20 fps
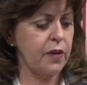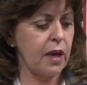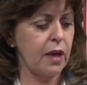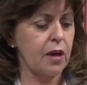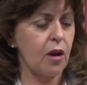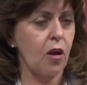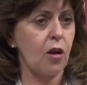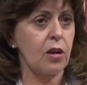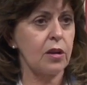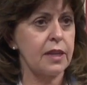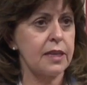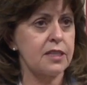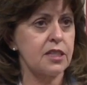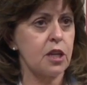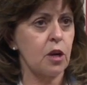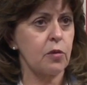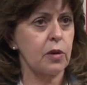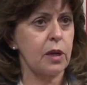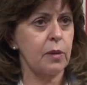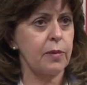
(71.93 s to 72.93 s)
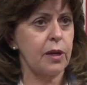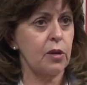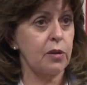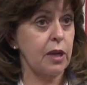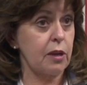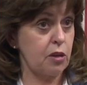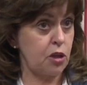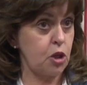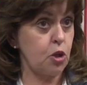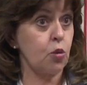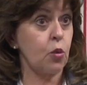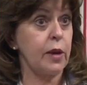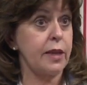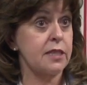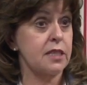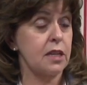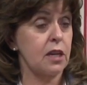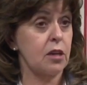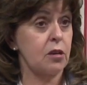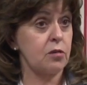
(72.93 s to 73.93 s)
got all this already mailed out two
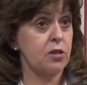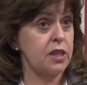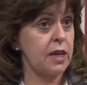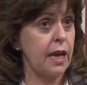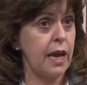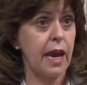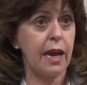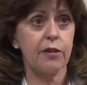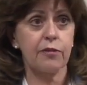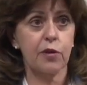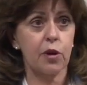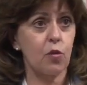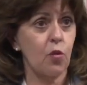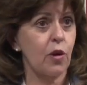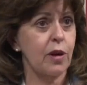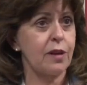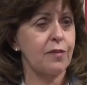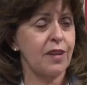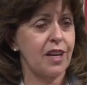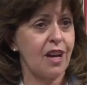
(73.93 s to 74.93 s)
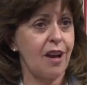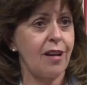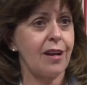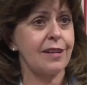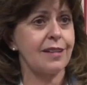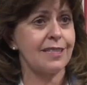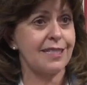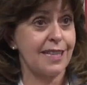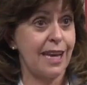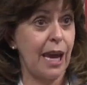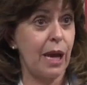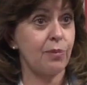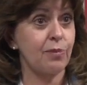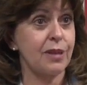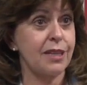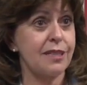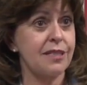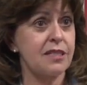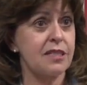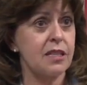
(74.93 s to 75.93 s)
weeks ago to every one of the caucus
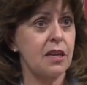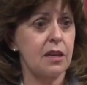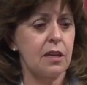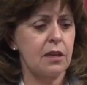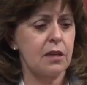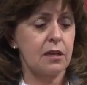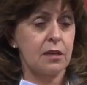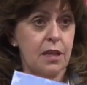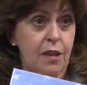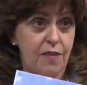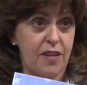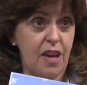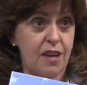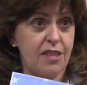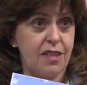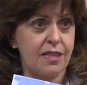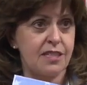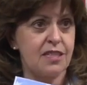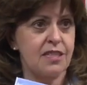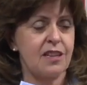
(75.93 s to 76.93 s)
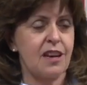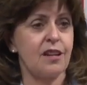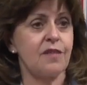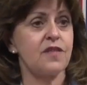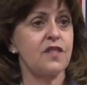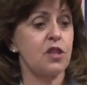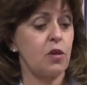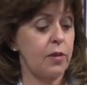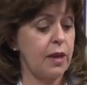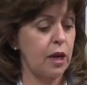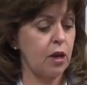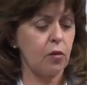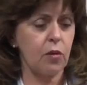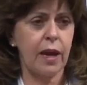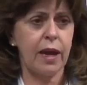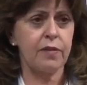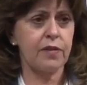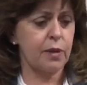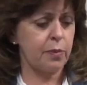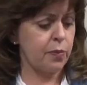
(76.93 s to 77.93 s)
captains. They've got this stuff. So they don't
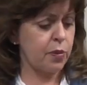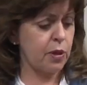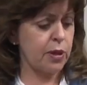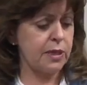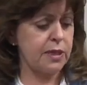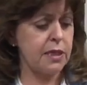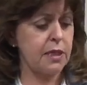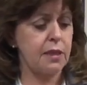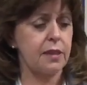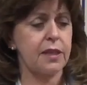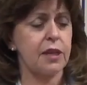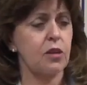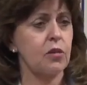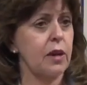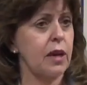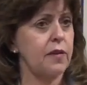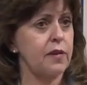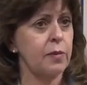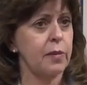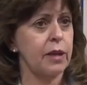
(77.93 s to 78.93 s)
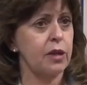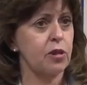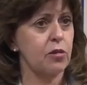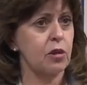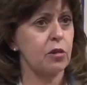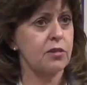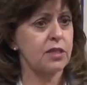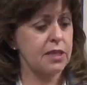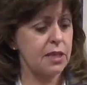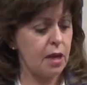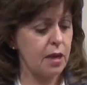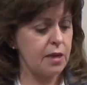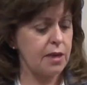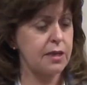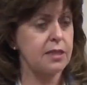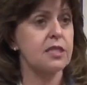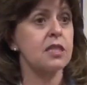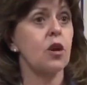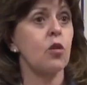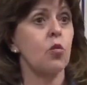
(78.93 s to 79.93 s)
have to print it, they don't have to make their own
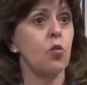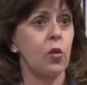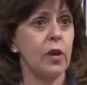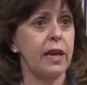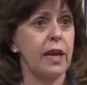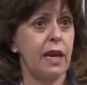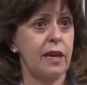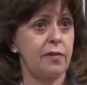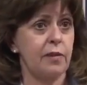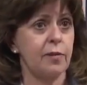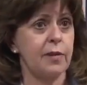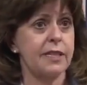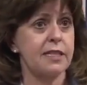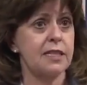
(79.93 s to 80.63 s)
signs. We gave them the